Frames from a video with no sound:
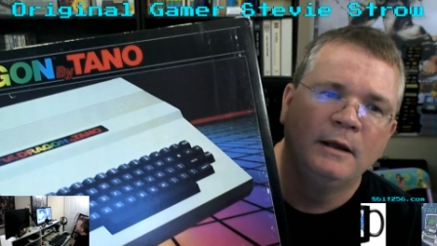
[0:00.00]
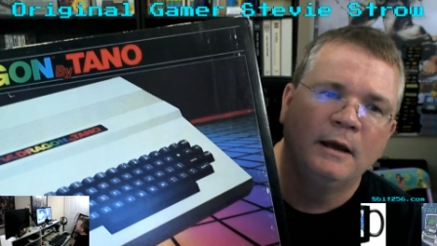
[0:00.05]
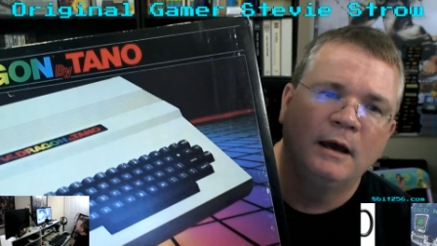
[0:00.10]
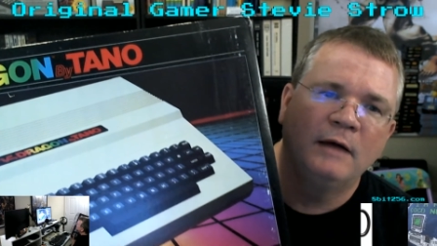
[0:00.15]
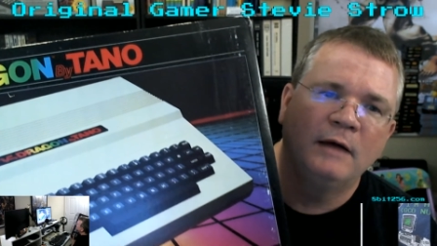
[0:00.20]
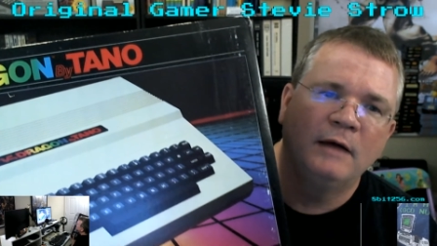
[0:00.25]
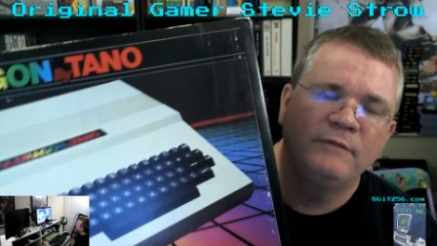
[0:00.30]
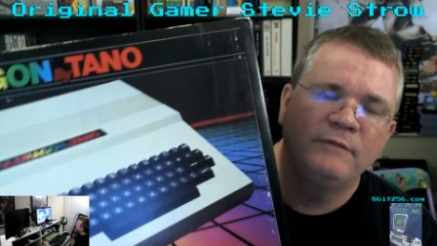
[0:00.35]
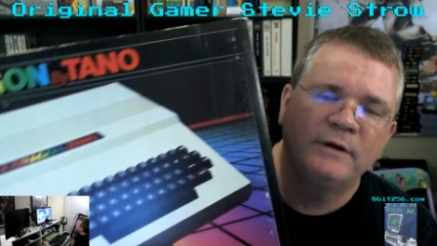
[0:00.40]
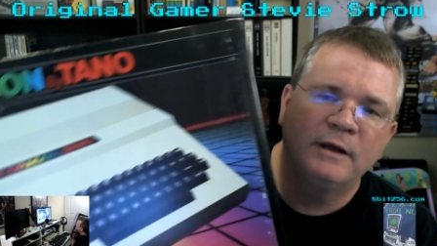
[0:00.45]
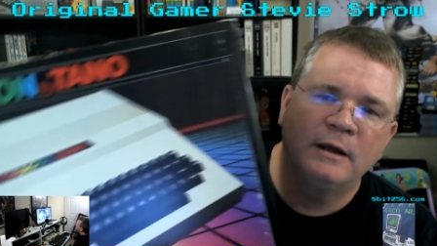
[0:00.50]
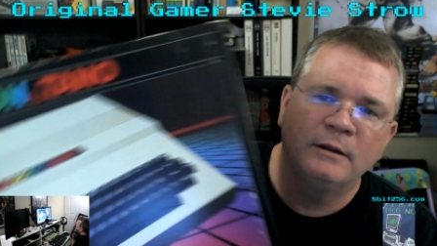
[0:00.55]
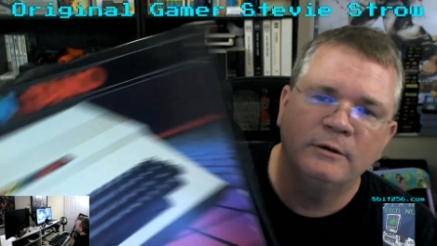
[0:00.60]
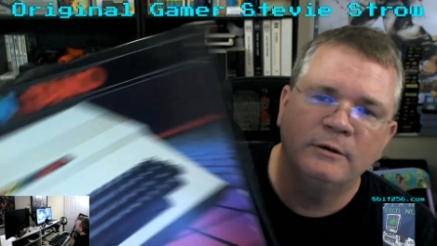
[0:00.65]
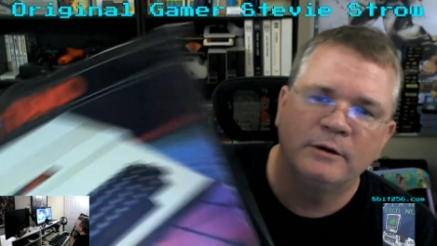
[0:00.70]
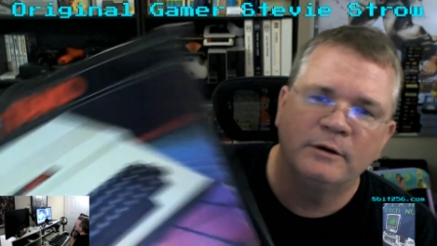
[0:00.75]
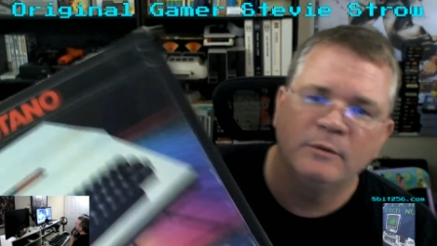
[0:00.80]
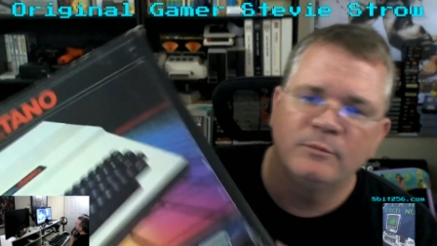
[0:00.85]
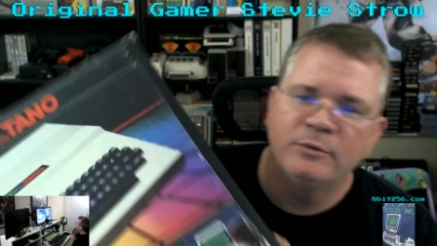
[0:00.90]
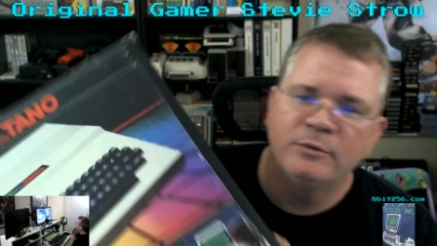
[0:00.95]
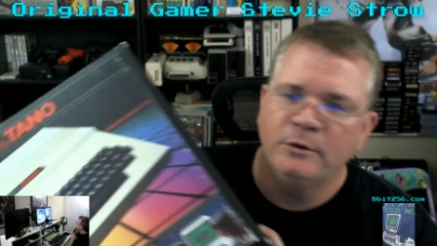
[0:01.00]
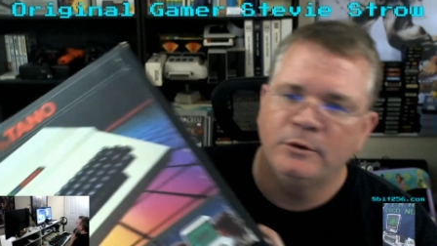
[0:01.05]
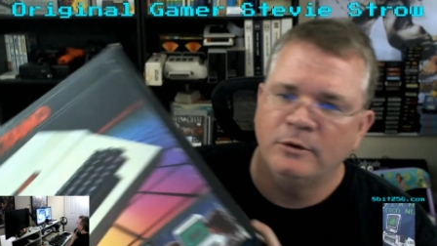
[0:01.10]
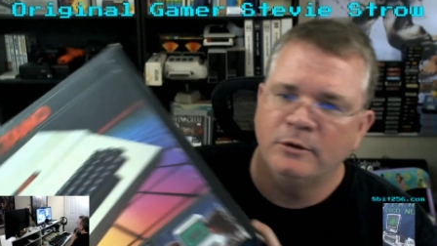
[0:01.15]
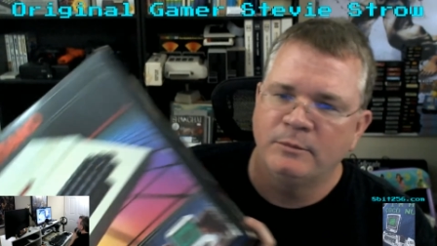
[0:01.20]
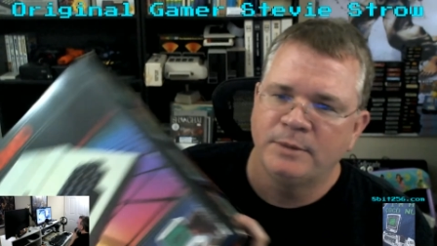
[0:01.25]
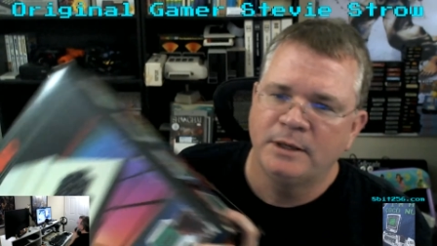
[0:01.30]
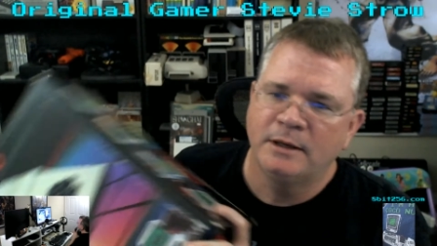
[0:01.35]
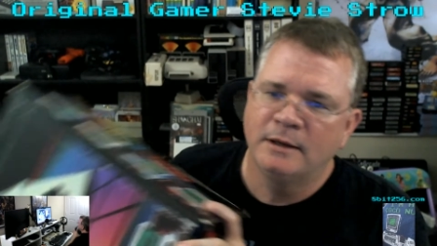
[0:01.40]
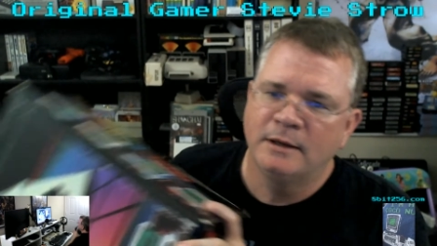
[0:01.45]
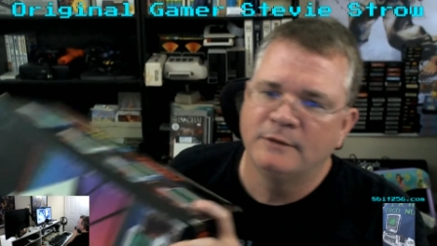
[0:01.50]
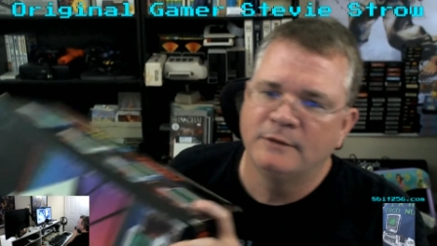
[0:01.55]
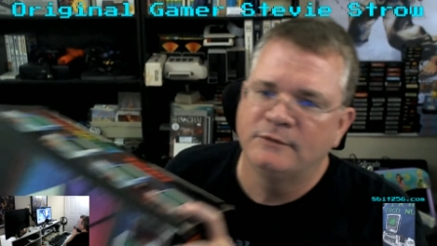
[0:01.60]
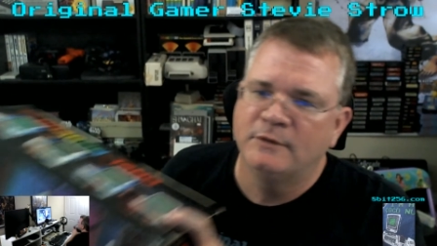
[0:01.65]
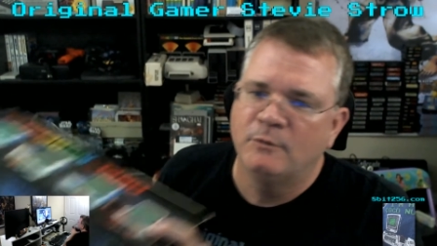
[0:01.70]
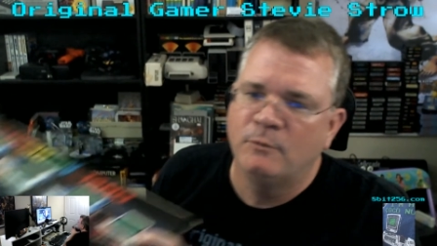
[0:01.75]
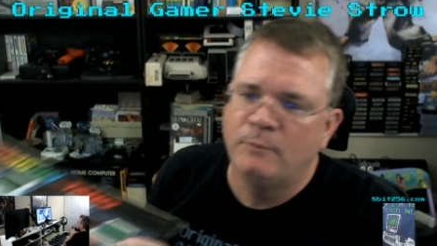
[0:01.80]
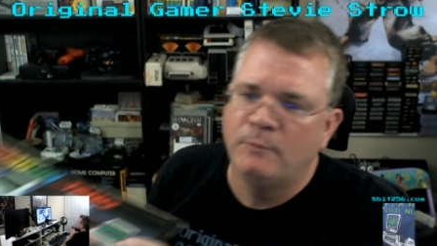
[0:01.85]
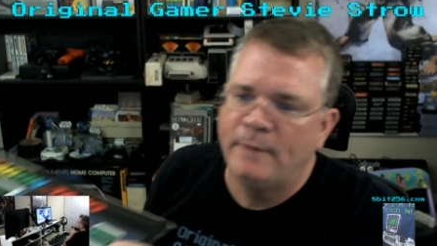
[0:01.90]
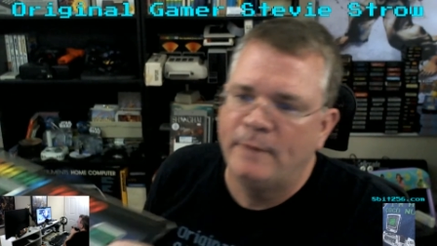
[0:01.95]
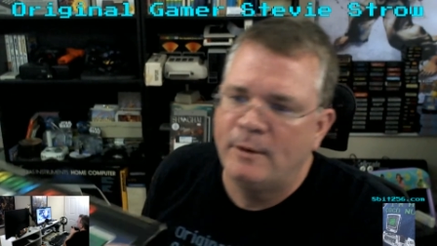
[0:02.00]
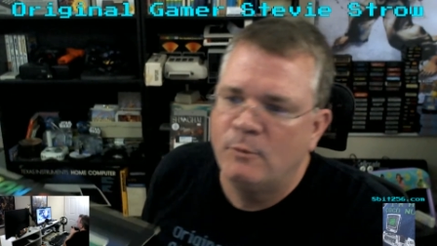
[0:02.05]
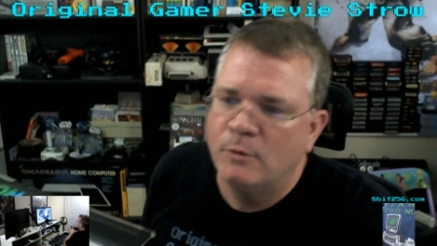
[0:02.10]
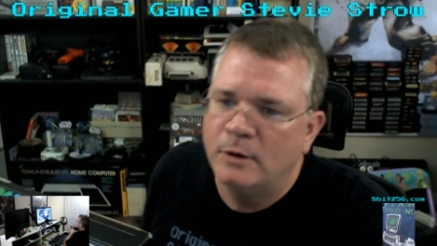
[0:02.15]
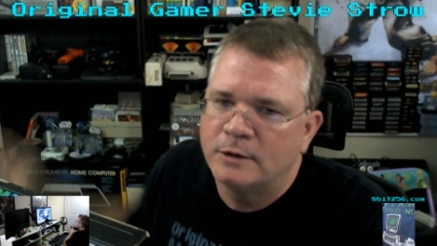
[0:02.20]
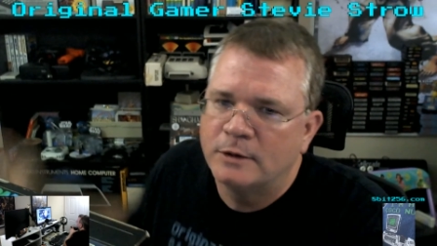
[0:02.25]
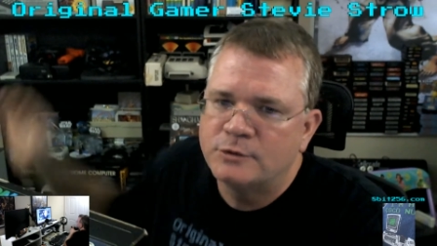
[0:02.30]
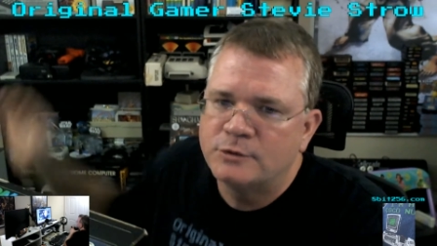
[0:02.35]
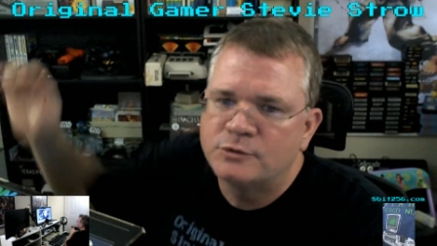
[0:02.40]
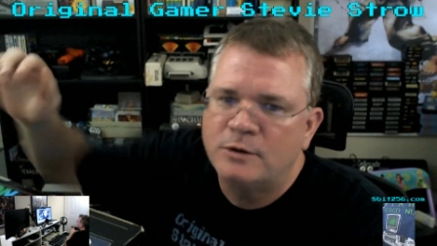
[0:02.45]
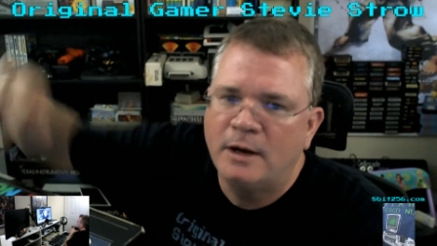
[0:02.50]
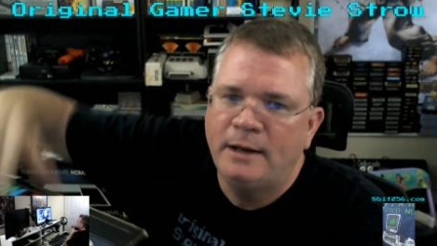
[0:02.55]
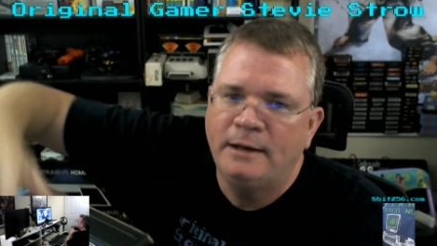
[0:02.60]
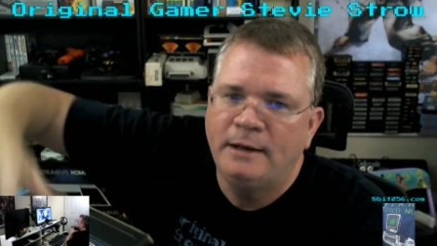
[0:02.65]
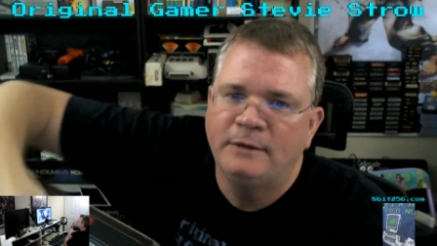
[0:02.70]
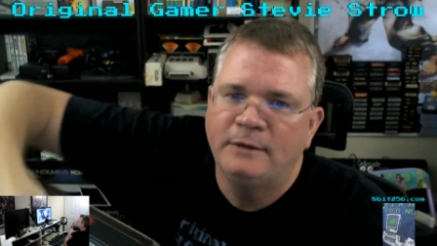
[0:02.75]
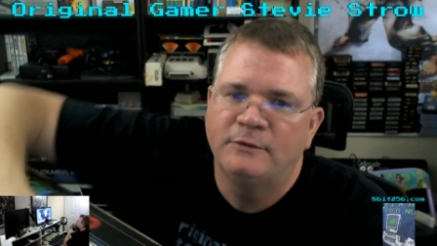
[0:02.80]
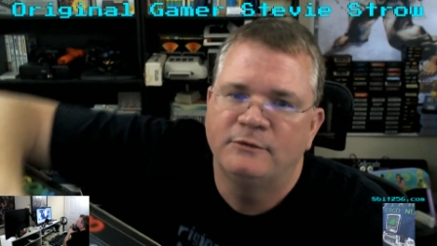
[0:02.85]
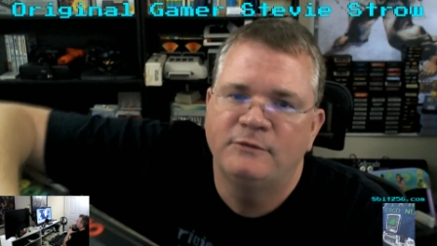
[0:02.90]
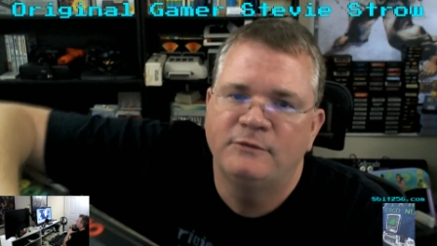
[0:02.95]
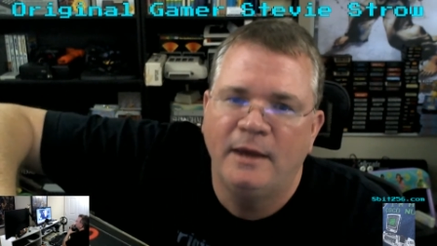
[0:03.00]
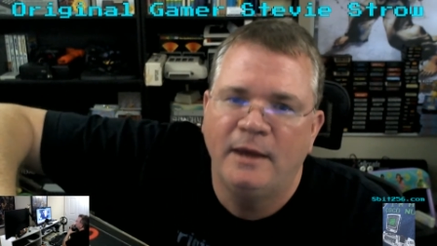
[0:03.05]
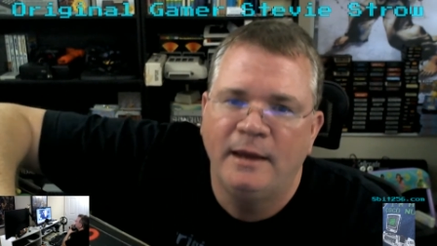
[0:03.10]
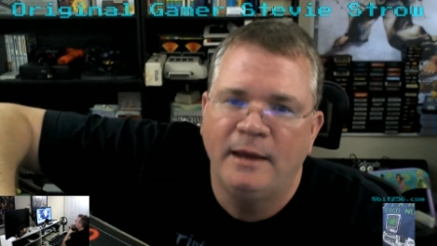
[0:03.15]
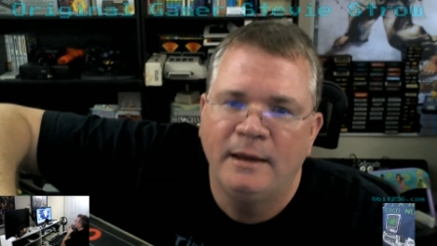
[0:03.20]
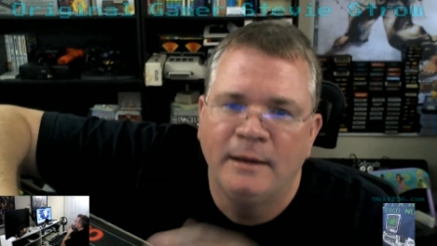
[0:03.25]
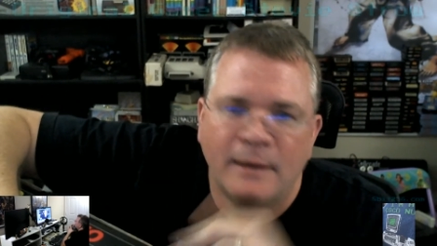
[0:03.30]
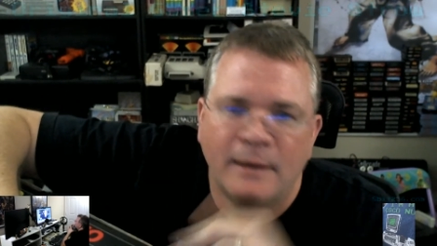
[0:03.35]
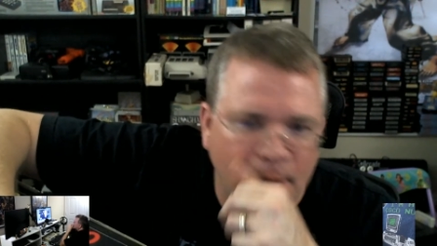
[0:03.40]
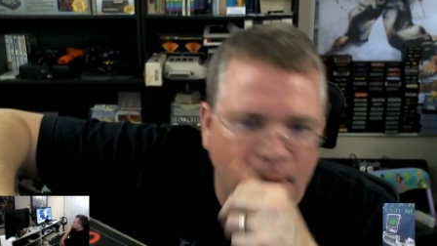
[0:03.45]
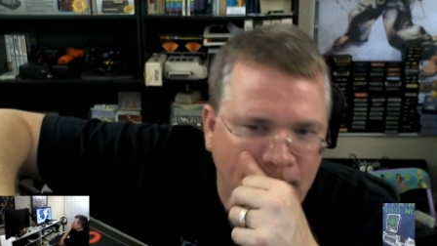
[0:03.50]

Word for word: of the Color Computer, because they weren't trying to say,